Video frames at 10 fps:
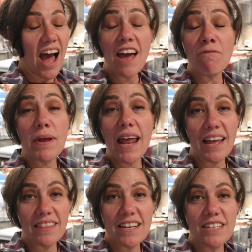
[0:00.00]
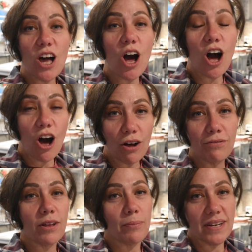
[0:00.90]
I've been at this all
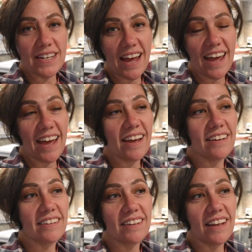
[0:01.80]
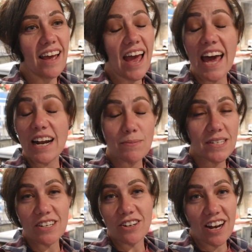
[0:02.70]
flippin' day, and I'm
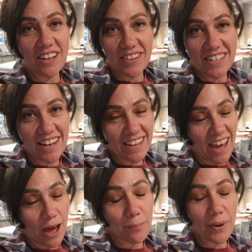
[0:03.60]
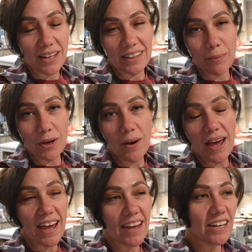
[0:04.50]
still not even done yet, but let me go
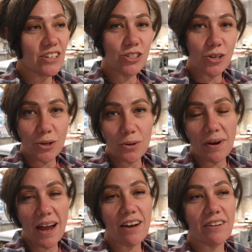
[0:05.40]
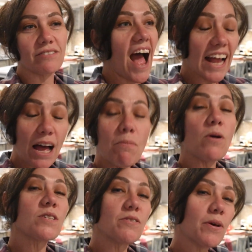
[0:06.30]
ahead and show you around. I got
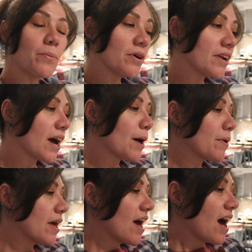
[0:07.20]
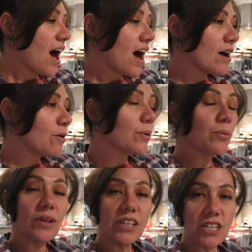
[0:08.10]
most of it put up. We
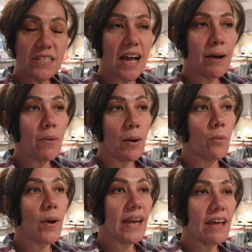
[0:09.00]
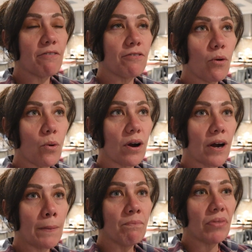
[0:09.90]
really just, I'm waiting
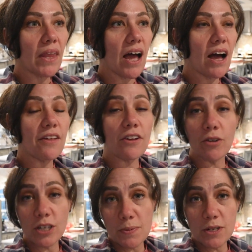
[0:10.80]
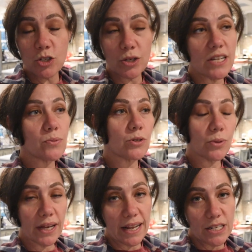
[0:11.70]
for the Christmas trees, which
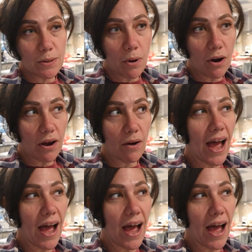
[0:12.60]
we're getting tomorrow.